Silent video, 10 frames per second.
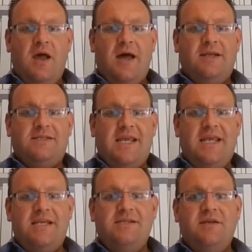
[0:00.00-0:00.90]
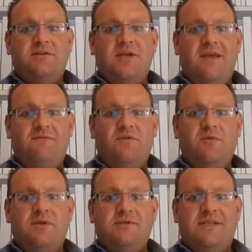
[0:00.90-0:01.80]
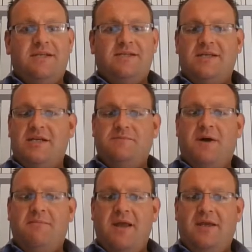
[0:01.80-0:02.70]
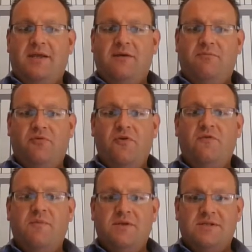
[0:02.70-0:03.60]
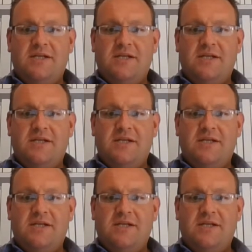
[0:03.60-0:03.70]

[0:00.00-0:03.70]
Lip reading: And it's easier to influence these Cs by making improvements.